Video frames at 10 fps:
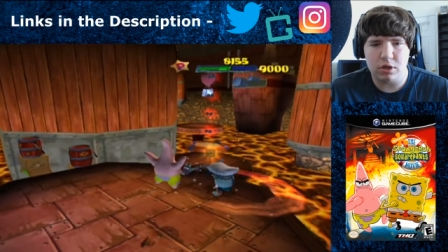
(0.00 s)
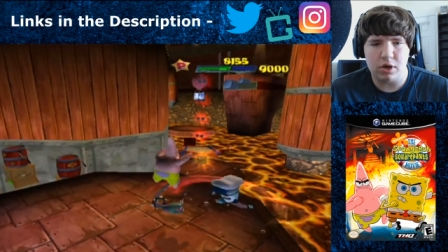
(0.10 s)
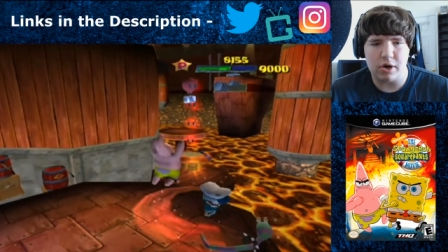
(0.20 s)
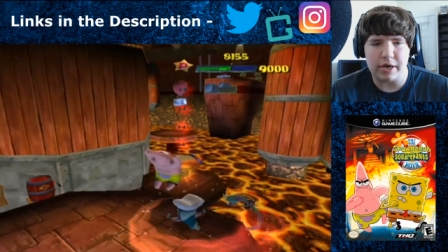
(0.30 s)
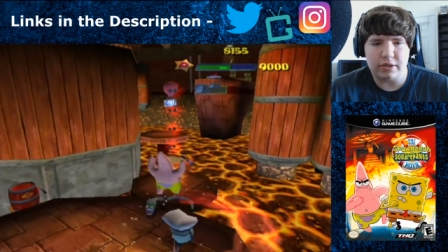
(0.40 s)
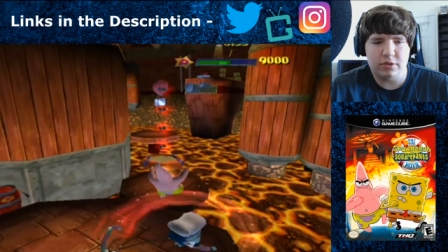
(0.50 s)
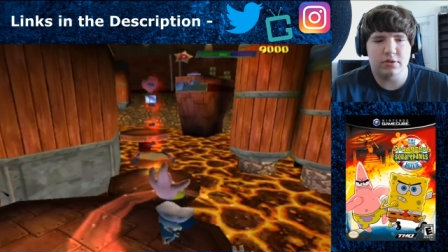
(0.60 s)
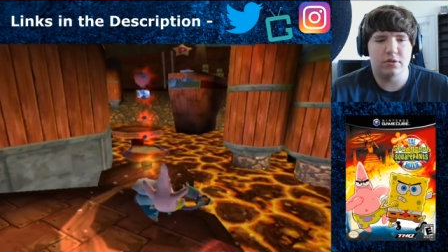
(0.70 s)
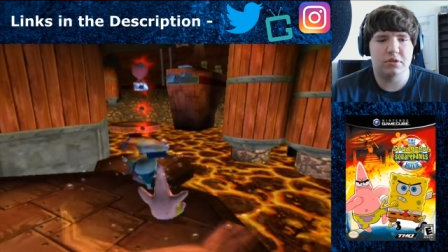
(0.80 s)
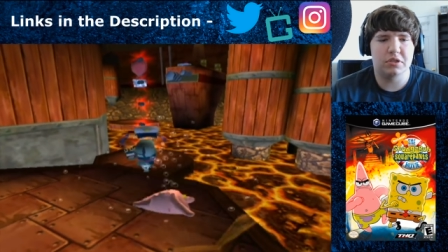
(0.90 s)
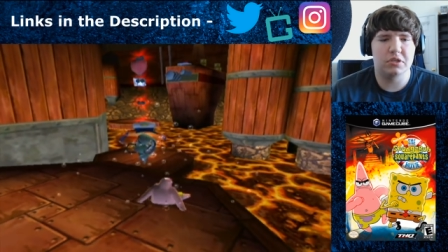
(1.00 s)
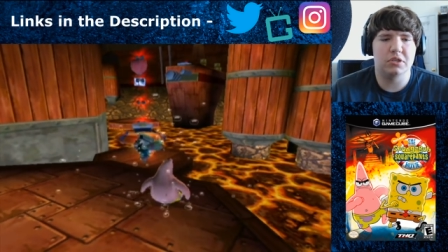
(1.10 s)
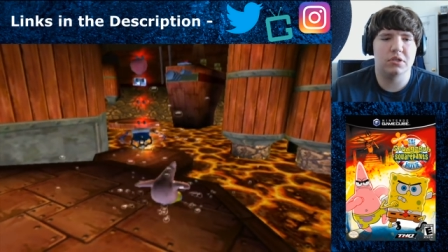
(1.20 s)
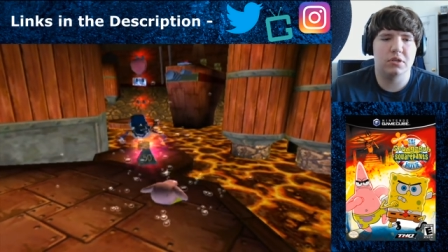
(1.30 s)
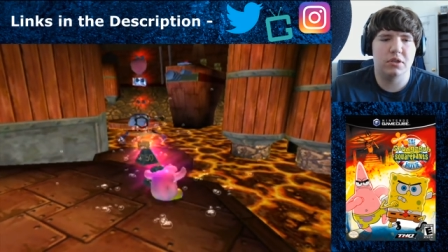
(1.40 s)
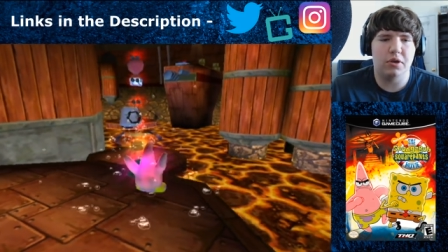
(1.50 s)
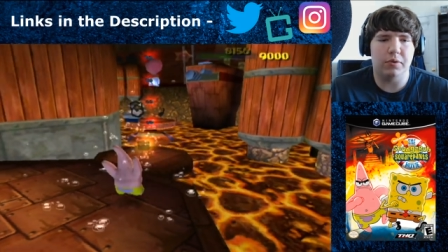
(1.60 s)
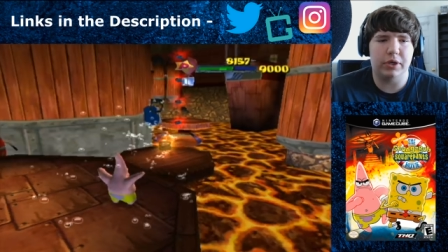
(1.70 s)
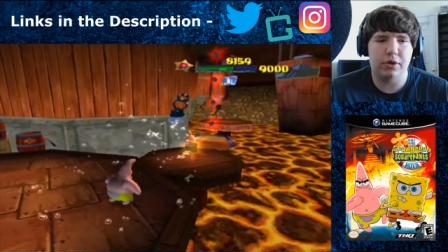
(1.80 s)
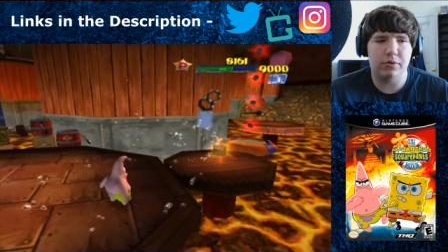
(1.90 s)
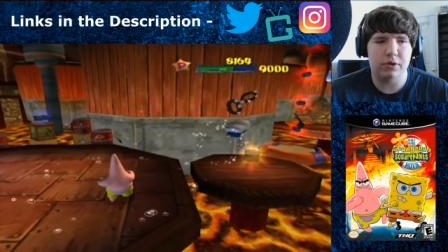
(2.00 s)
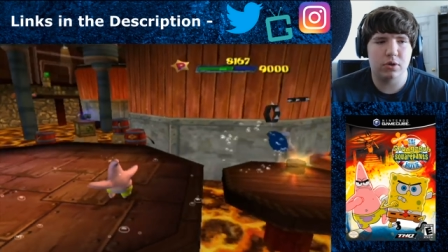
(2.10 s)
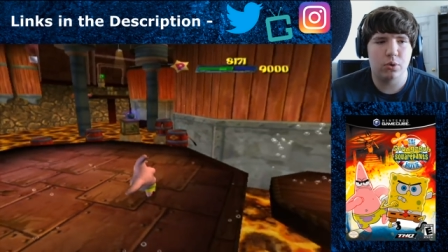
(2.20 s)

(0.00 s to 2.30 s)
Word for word: Alright. There we go.